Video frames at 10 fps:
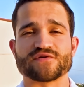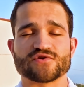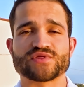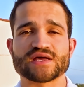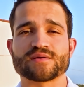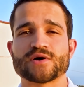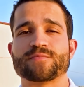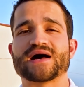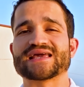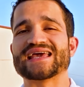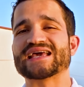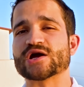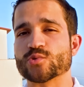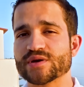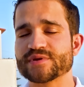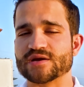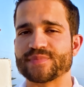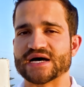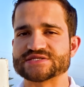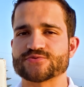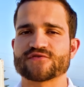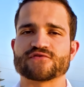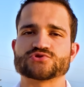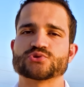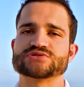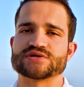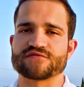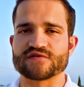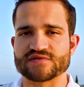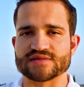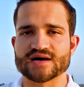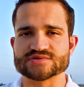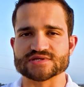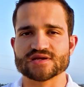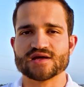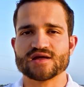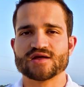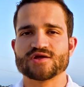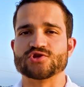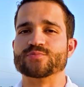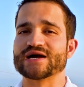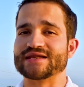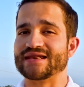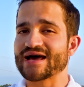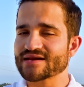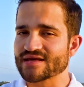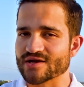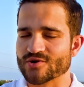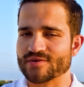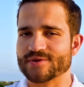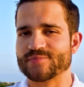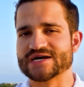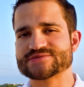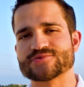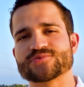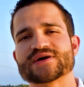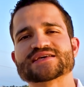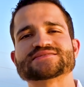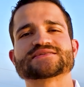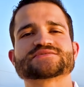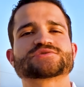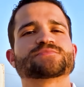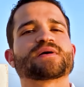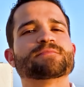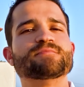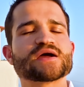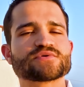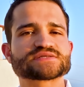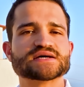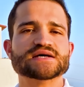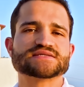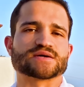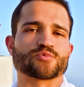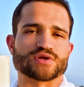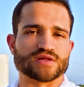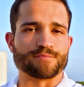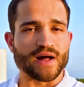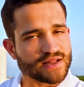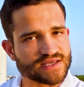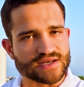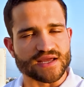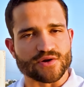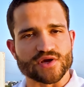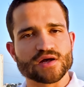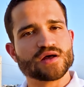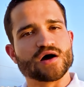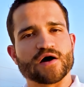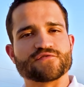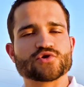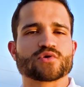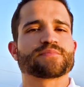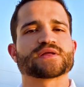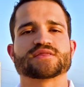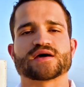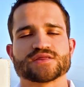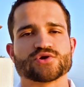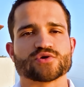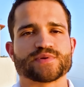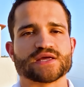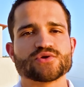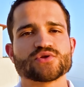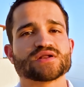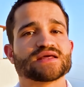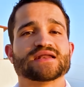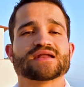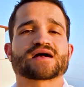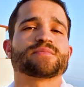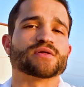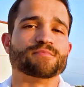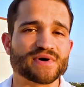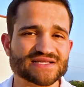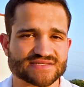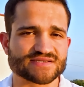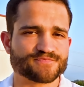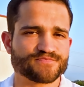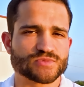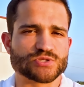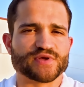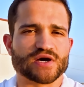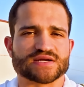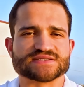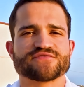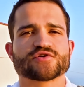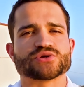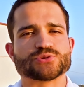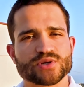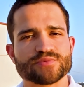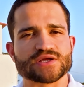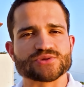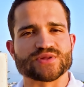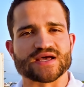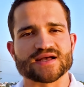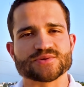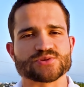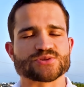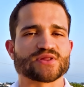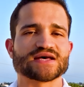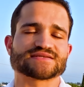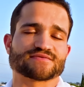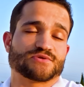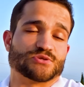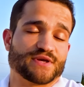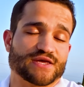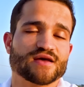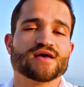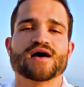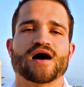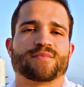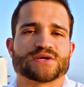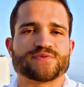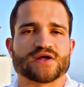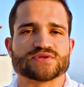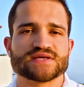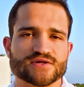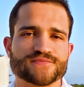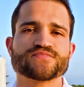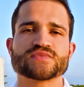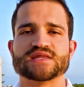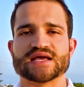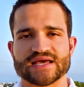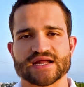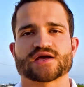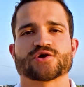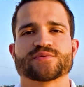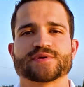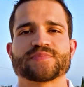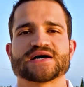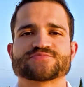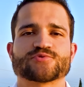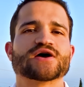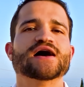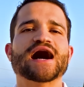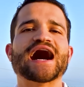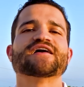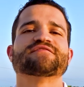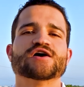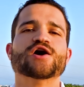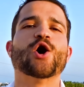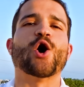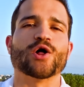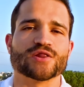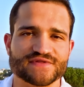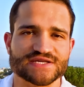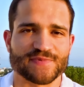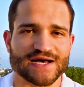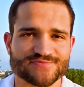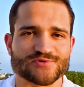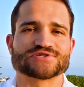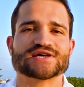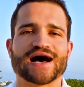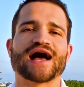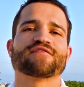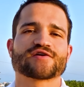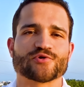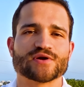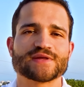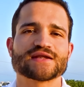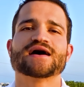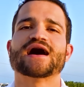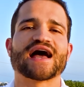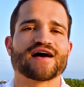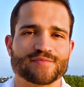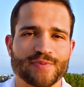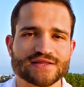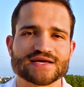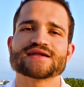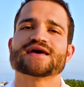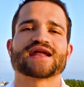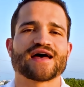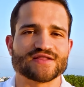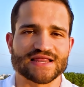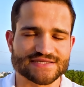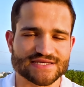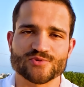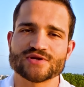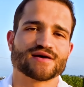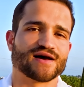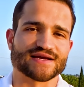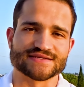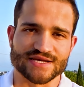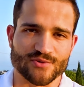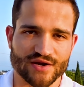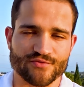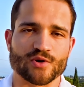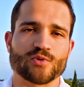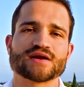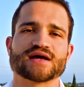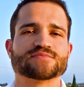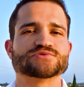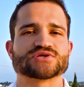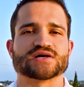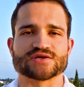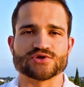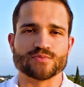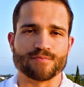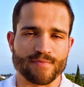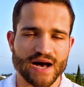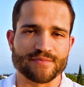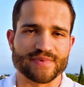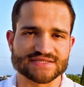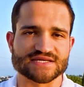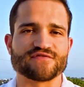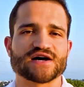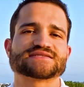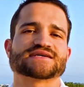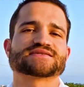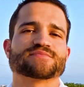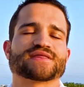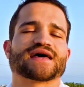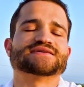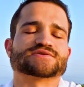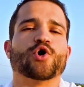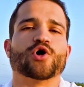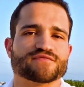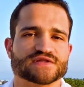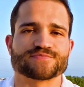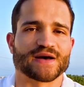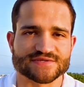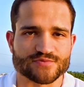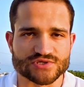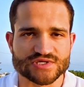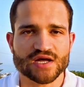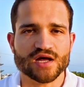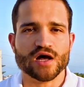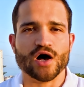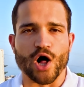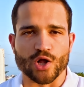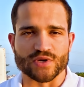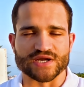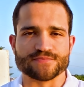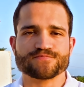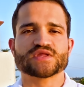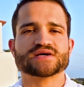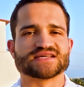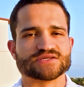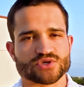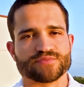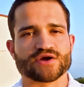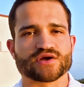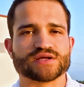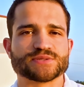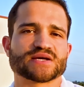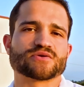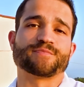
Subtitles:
you're thinking about buying a Caribbean passport for $250,000, you might not get a Caribbean passport. You might get citizenship by merit somewhere in the Balkan area of Europe, not in the European Union, in a couple of months, to be honest, if you're contributing to that country. So that's, to me, a much better deal than getting a Caribbean passport. I have all of these passports. I have a Caribbean, I have a Balkan, and I have a Latin one. I can say whatever I want. I'm just telling you my best advice as somebody that has all of these passports already. Central America in general,